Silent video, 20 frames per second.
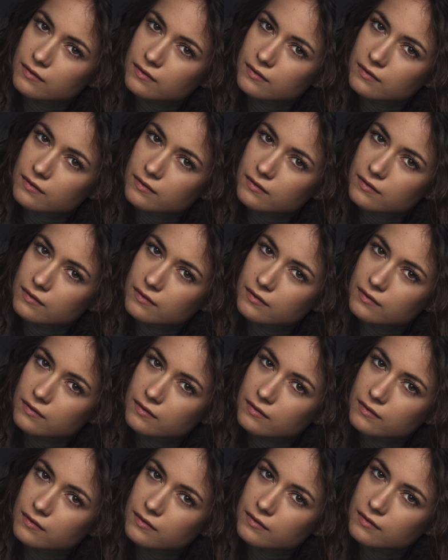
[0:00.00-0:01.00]
Yet
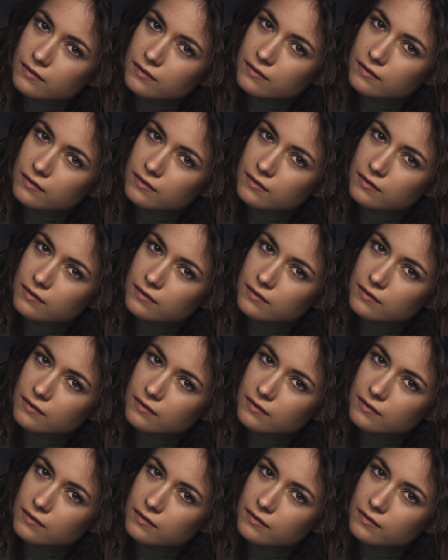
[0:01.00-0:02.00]
this same type of
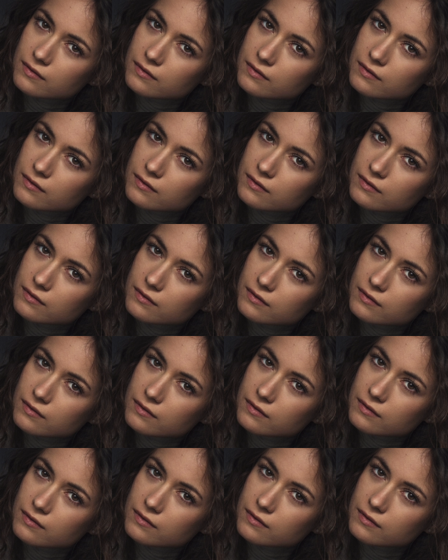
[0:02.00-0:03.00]
picture was
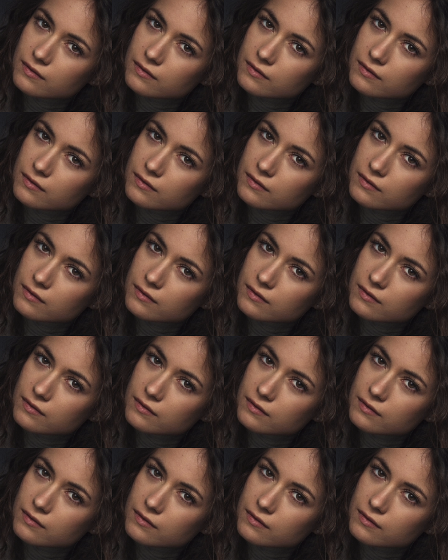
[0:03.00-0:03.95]
throughout his portfolio,